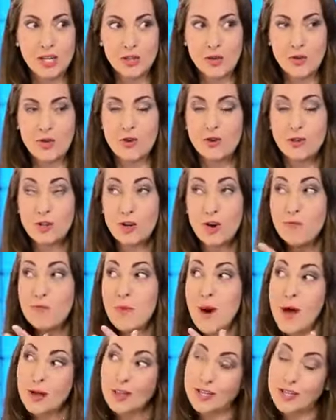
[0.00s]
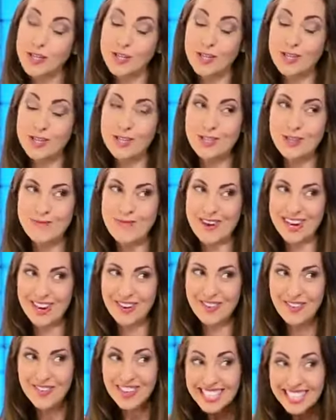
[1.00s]
gesture. There's certain politicians you might
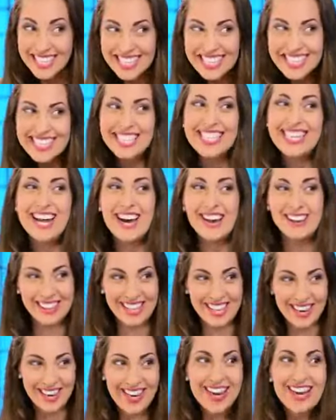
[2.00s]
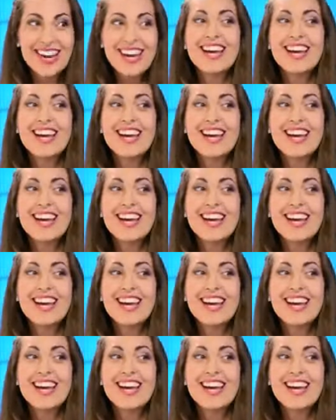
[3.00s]
have seen out there